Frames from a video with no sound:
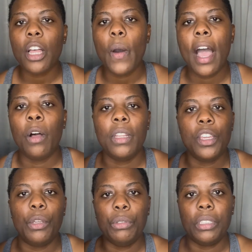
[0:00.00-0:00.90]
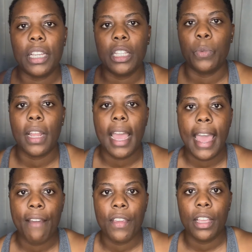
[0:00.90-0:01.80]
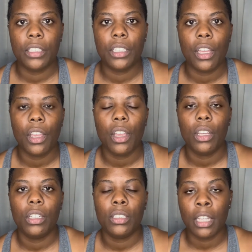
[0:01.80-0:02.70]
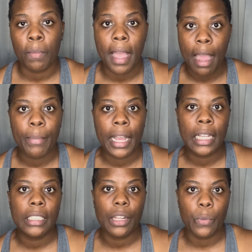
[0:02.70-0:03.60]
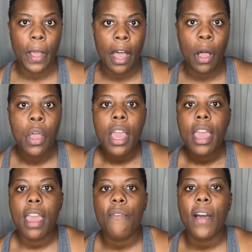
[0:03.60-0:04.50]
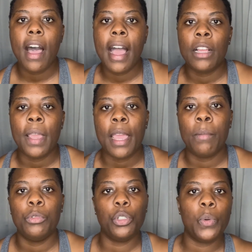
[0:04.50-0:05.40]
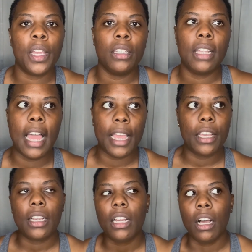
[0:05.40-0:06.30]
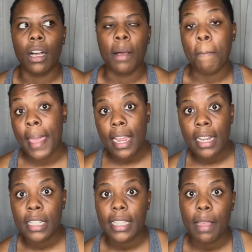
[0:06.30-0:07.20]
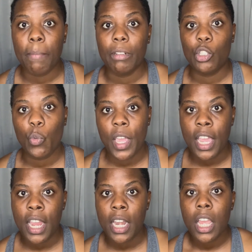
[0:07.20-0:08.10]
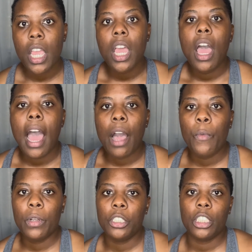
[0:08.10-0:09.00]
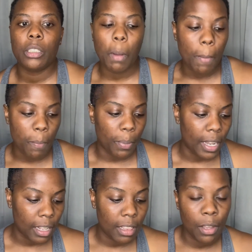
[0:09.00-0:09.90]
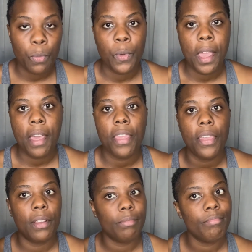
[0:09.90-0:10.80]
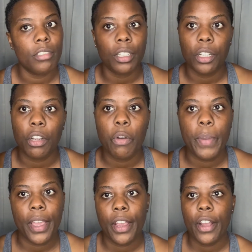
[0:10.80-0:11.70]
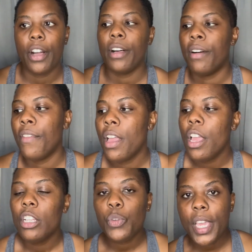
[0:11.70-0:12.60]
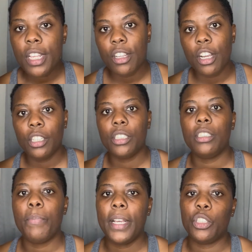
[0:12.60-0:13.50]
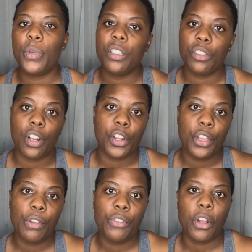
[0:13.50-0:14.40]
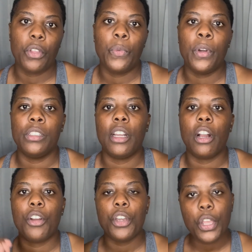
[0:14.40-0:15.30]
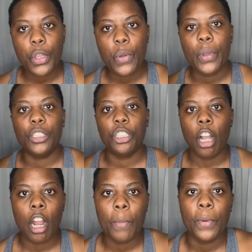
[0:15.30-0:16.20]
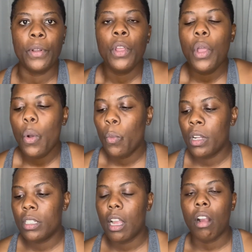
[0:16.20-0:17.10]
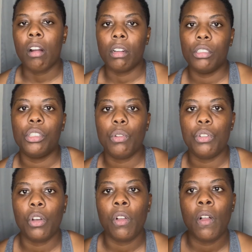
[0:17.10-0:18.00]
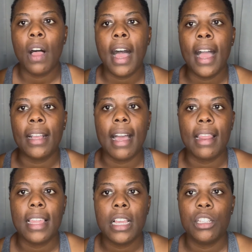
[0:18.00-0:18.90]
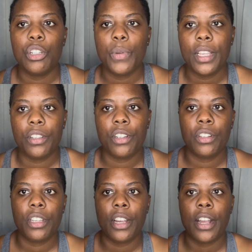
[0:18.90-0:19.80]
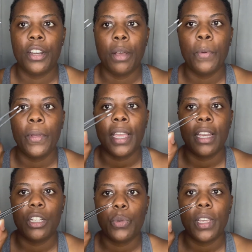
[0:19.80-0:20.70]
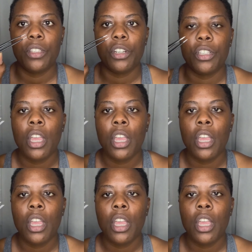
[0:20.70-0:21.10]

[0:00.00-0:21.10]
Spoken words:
I only use these when I haven't done my eyebrows in a while. If I am doing like maintenance in between, I will just pluck them with a good old pair of tweezers. The best tweezers are to use are the ones that are new and sharp, and ones that aren't so dull. I got these tweezers. They're double-ended tweezers.